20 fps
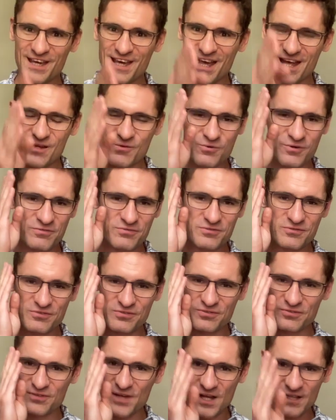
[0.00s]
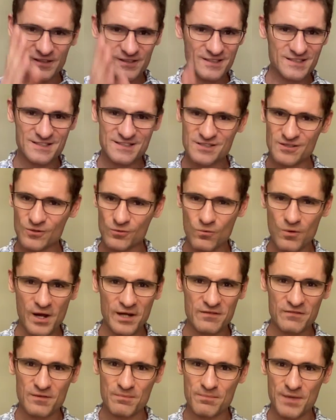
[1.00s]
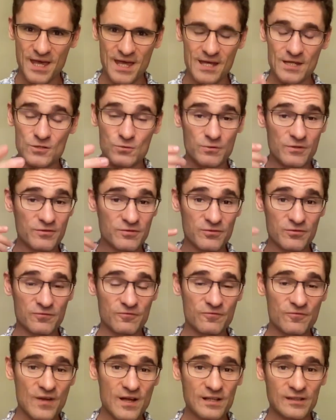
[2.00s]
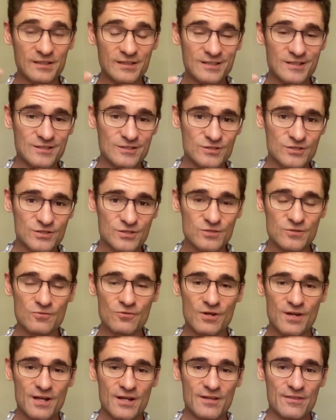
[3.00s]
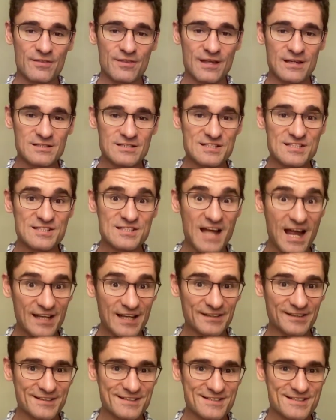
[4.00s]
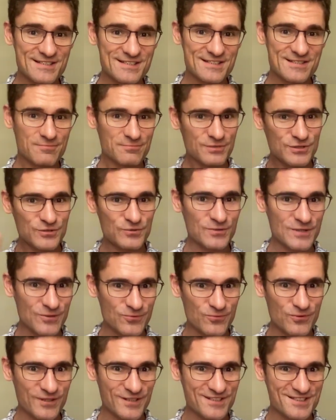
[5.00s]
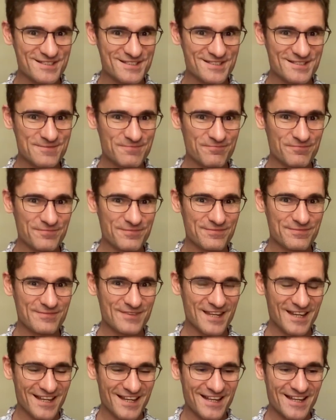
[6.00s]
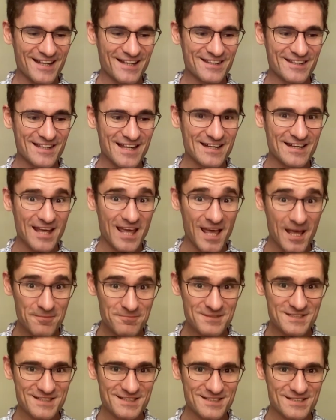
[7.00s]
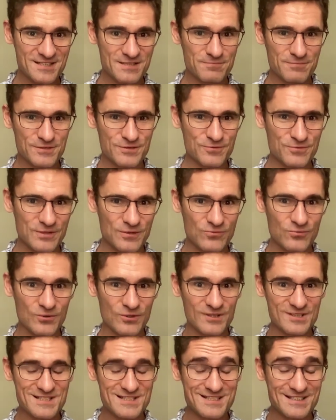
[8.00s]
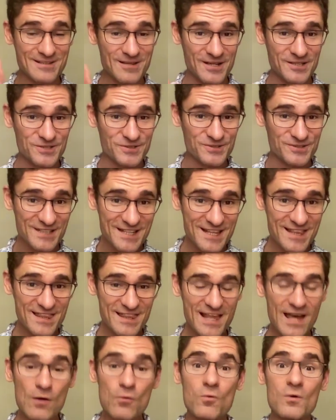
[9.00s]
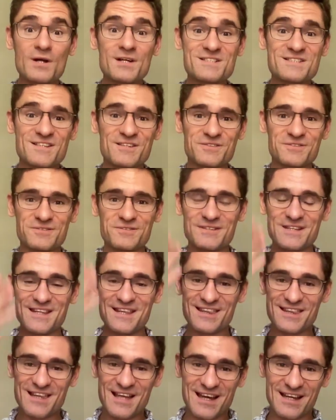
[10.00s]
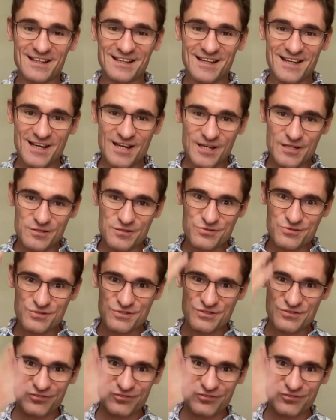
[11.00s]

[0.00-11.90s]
And what if you fell into the white of the page? What if you fell into that silence between words? That emptiness between words. And underneath that, what is underneath that? You just